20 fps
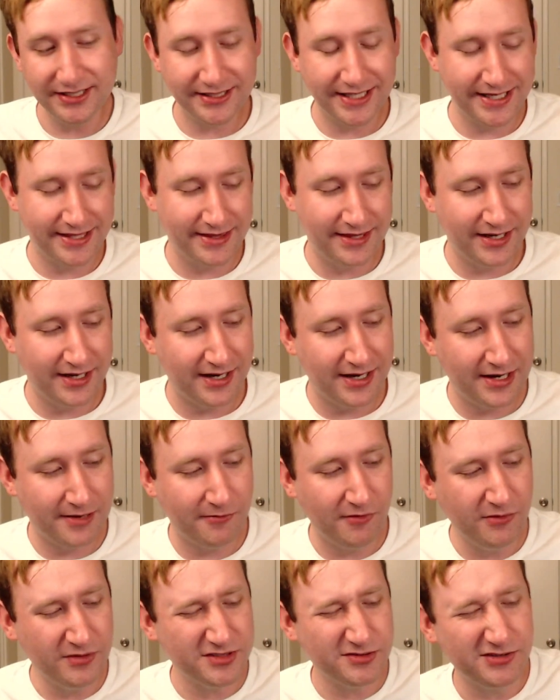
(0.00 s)
like the, what
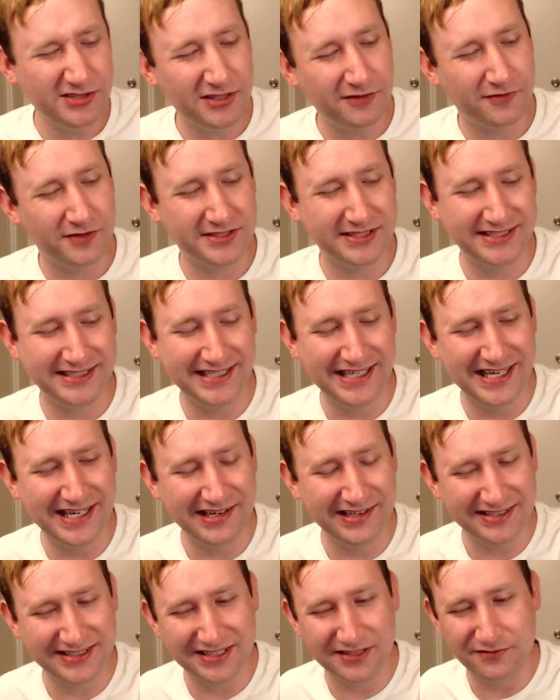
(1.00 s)
was one of the first things that hit
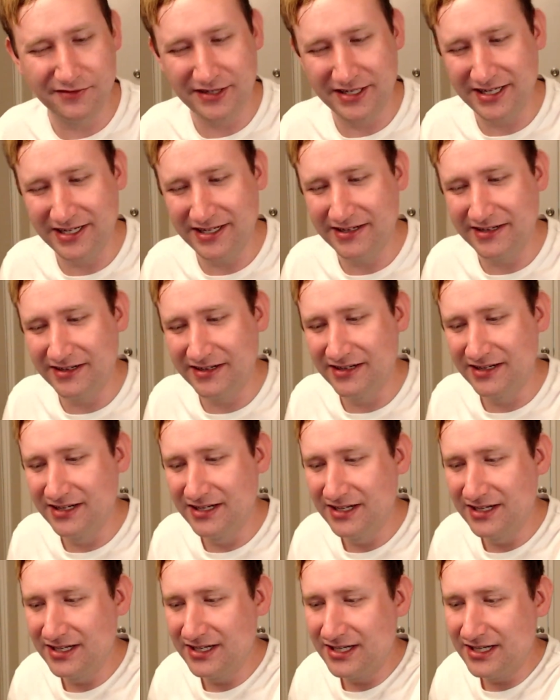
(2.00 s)
us over here?
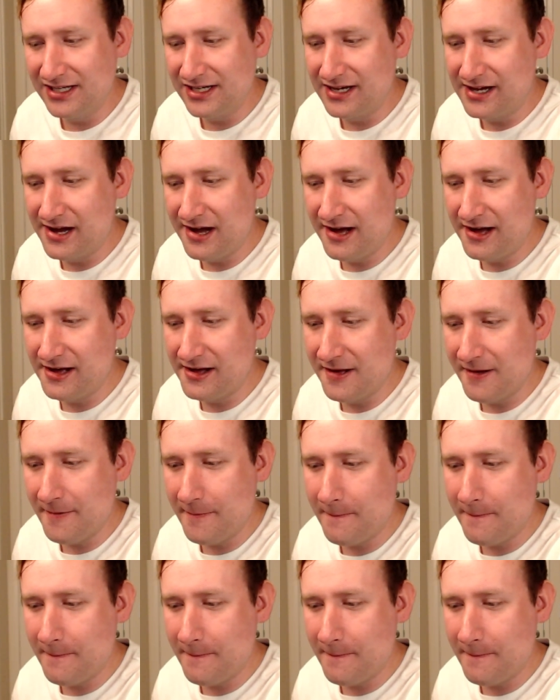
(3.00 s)
There's